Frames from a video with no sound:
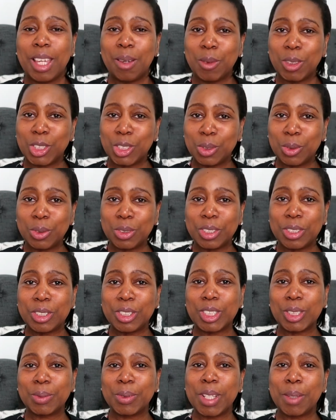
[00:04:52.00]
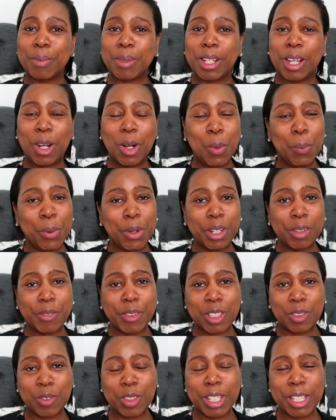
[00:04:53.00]
It was short and sweet, but the whole point of
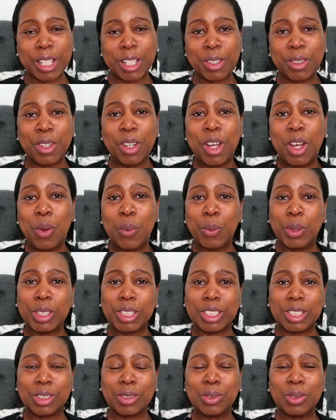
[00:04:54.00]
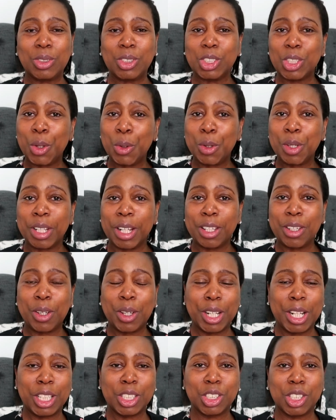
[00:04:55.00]
this video was to show you that you
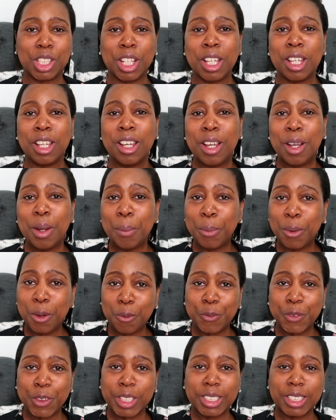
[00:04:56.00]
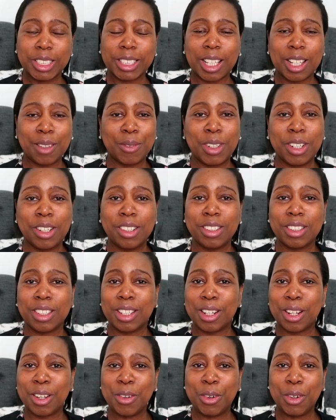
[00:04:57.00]
can actually put things together,
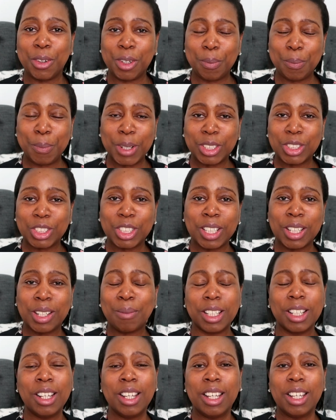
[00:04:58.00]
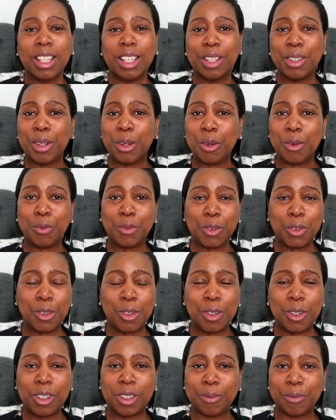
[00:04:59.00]
you know, on a budget, you know,
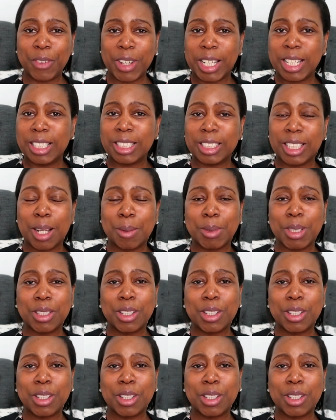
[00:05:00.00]
for Valentine's.